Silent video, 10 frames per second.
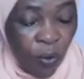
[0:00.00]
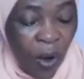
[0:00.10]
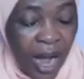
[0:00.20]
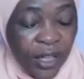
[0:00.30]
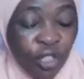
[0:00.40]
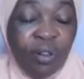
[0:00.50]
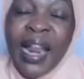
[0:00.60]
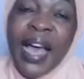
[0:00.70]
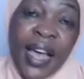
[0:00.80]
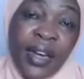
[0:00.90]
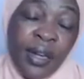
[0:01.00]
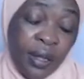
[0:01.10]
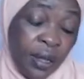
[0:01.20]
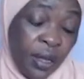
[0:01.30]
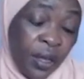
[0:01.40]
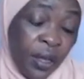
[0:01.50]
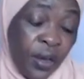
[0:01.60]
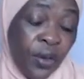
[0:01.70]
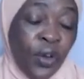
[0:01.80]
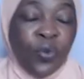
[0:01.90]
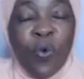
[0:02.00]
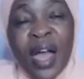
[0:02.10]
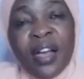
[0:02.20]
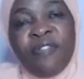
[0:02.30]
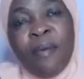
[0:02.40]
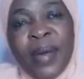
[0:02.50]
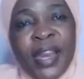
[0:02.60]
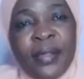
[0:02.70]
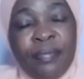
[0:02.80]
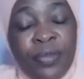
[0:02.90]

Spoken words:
work to learn, don't work for money.